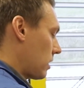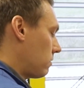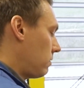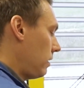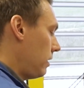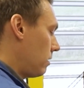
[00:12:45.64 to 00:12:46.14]

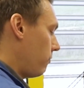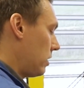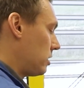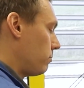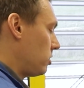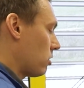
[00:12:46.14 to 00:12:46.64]
tin
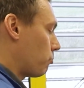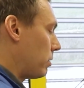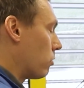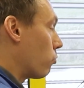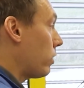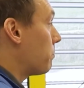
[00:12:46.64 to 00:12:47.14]
will just
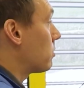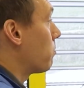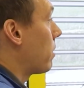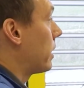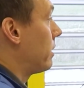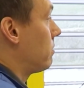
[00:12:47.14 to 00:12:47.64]
be
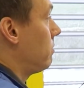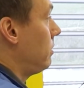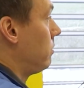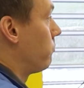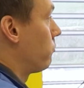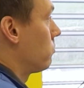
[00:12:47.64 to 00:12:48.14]
ripped by the
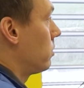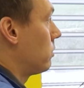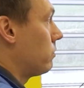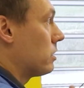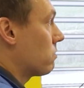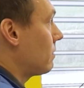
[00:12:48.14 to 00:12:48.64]
teeth.
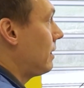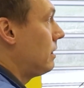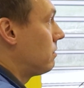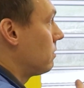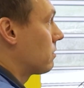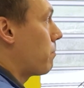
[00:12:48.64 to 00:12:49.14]
It will just
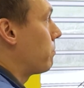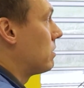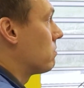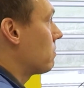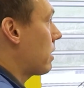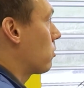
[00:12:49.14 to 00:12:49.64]
eat it up
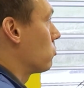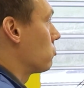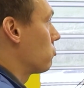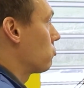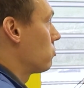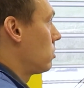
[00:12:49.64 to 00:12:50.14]
in
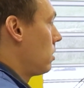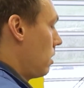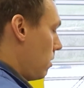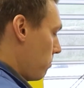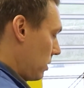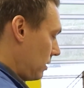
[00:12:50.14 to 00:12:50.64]
seconds.
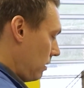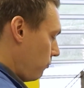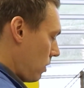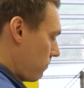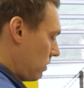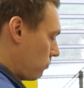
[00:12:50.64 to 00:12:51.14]
But if
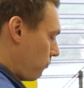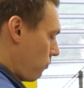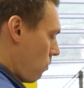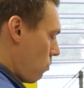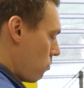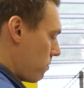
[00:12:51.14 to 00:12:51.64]
you have this
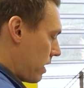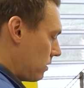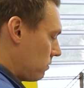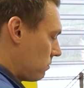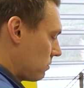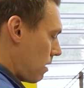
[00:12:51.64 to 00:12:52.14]
foam
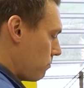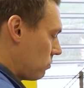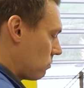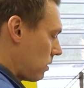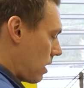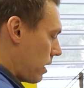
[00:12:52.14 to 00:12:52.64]
and some
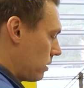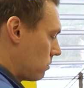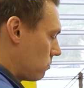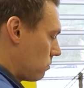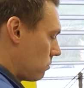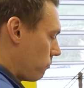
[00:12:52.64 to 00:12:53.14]

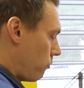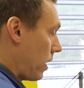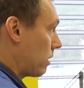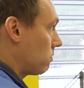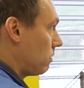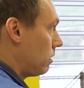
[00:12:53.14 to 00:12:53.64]
slight
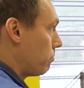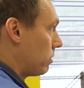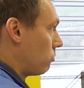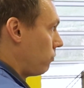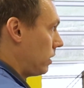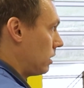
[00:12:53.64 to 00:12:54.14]
flex in
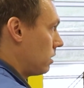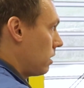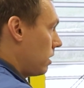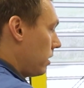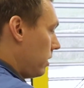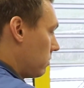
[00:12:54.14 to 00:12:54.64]
between,
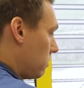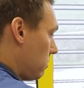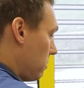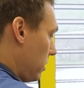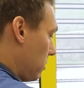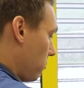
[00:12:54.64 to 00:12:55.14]
yes,
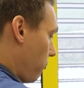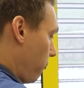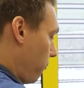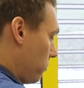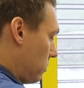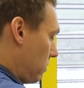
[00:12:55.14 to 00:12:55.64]
it
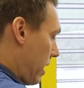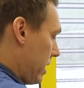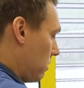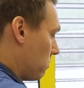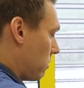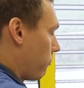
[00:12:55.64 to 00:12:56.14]

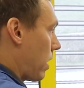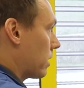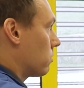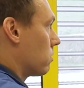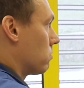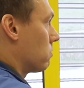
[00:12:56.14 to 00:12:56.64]
takes the
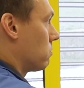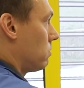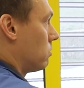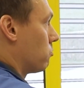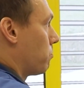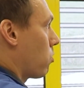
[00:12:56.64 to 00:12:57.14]
flatness and
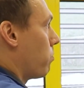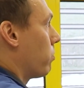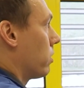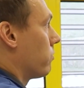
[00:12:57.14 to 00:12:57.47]
sits properly